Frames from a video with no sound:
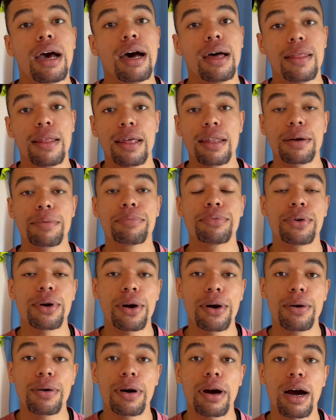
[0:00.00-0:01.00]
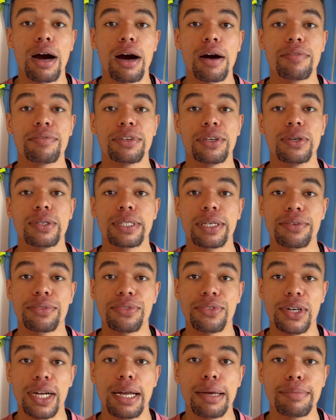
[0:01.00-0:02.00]
Another pro of using
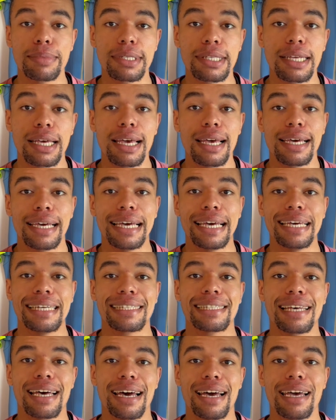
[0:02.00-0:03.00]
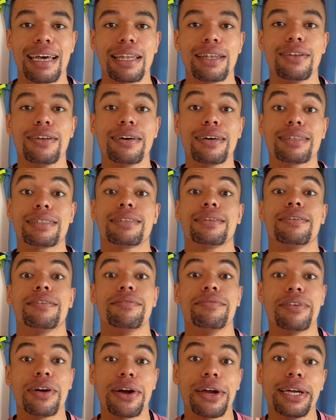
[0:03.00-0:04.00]
frames is that it looks
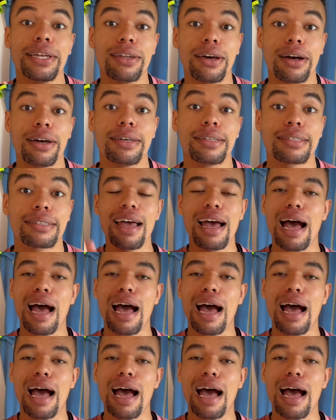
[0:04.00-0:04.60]
very nice.